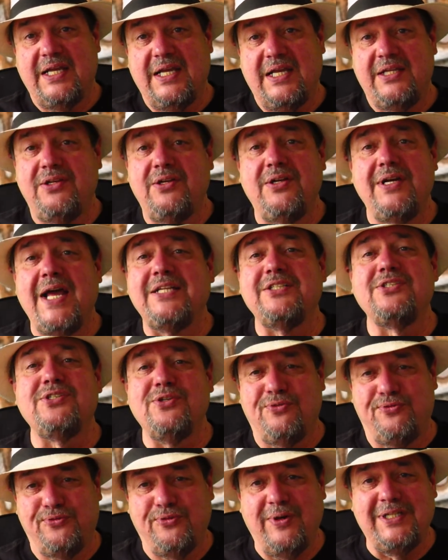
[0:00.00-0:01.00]
And they're not
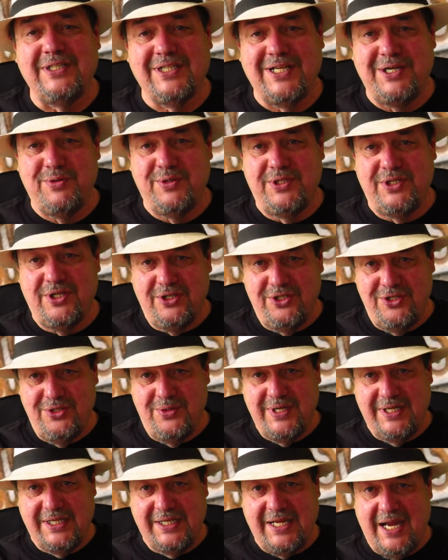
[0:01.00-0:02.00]
so friendly when they're
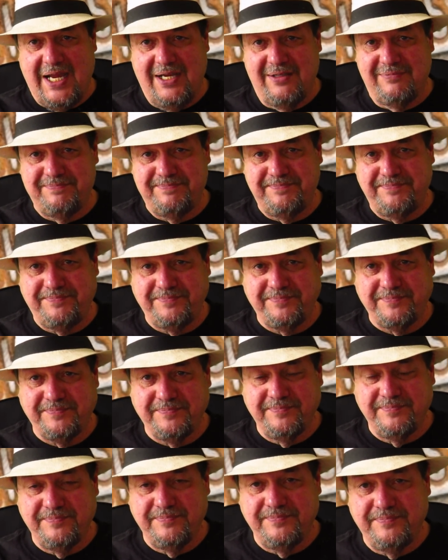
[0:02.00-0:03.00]
doing that.
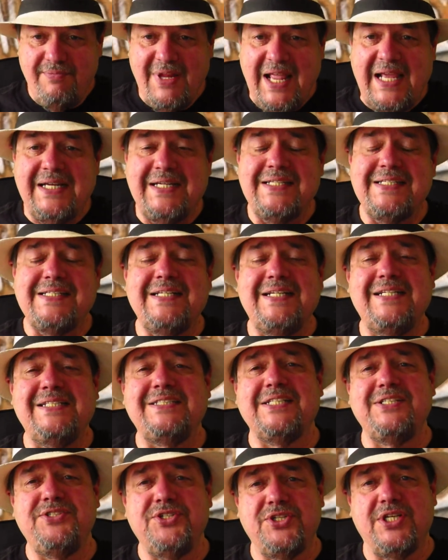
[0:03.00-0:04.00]
And it
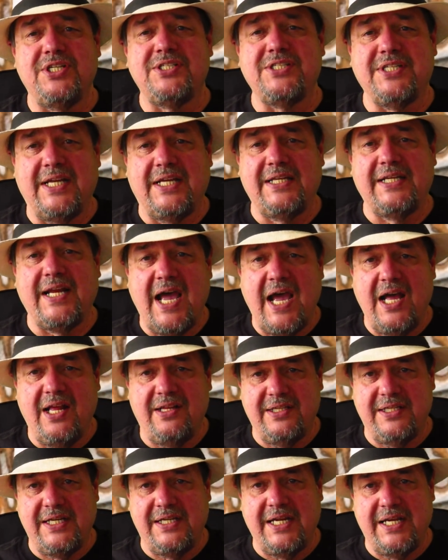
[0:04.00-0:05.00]
isn't just on the
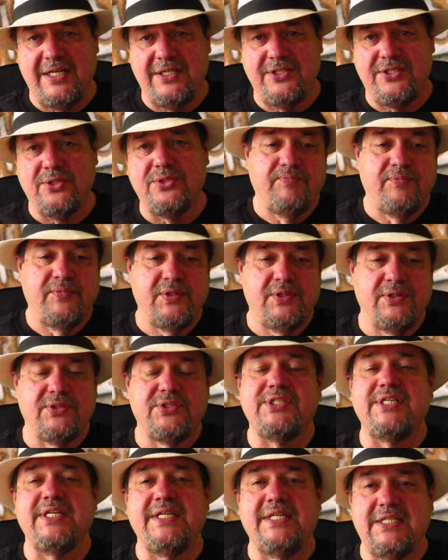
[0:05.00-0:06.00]
holidays. You'll
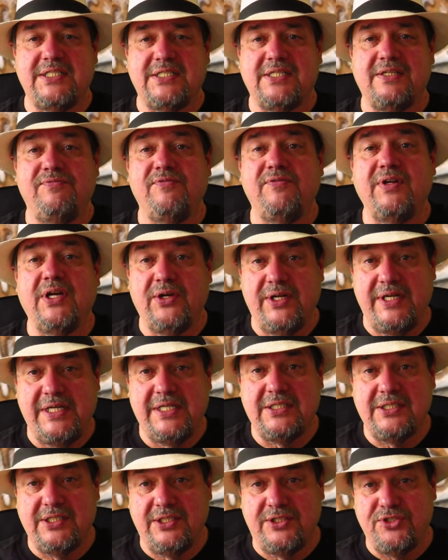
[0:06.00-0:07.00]
see this in
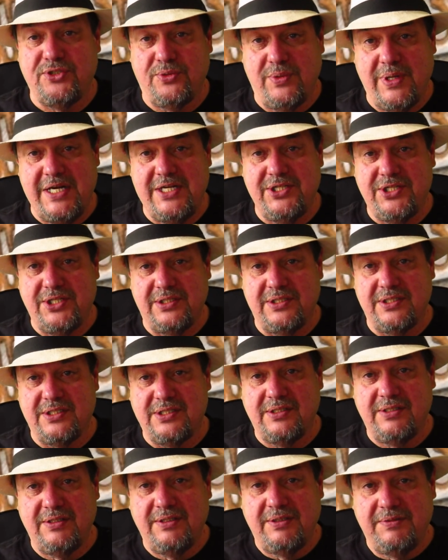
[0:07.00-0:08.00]
various
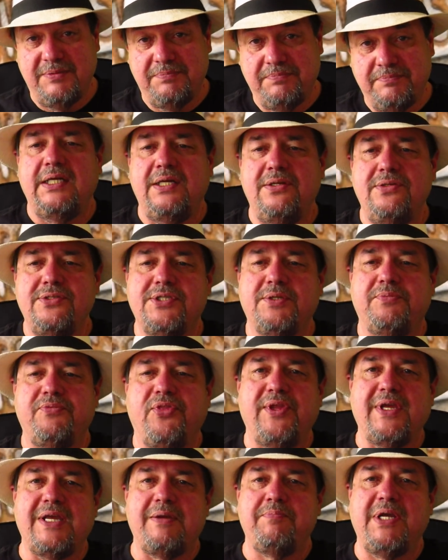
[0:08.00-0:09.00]
situations. Here's the
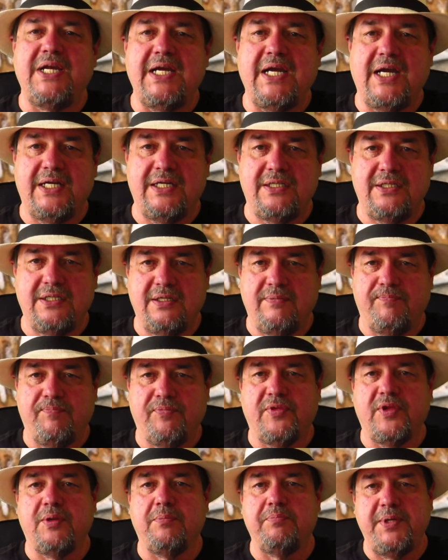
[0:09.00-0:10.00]
thing behind
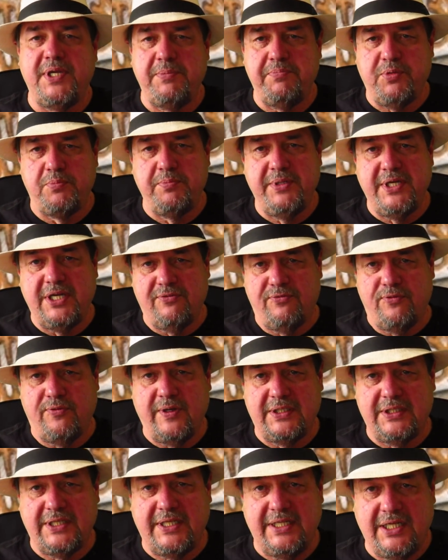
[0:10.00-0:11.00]
people being
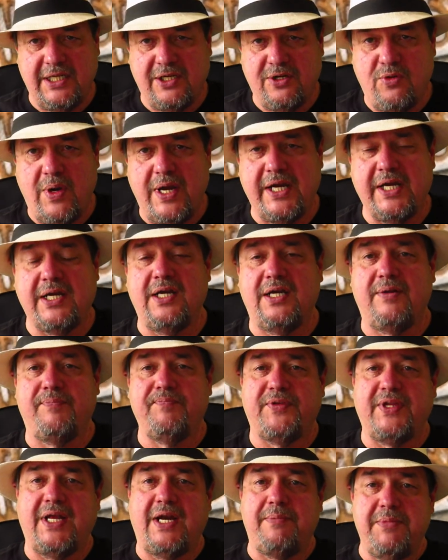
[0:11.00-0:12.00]
friendly in
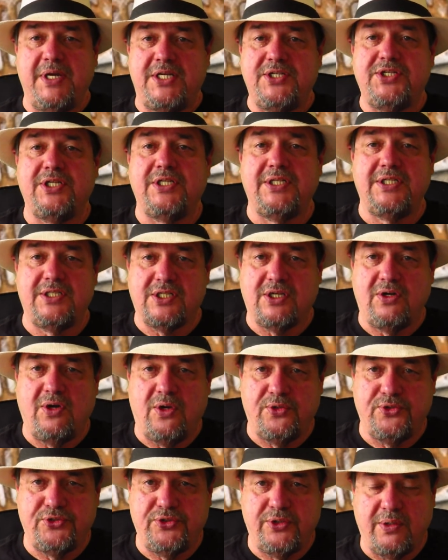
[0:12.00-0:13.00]
Cuenca. I mentioned it's
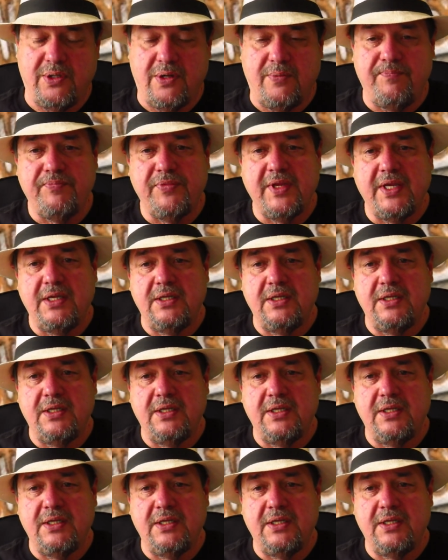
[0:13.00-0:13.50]
cultural.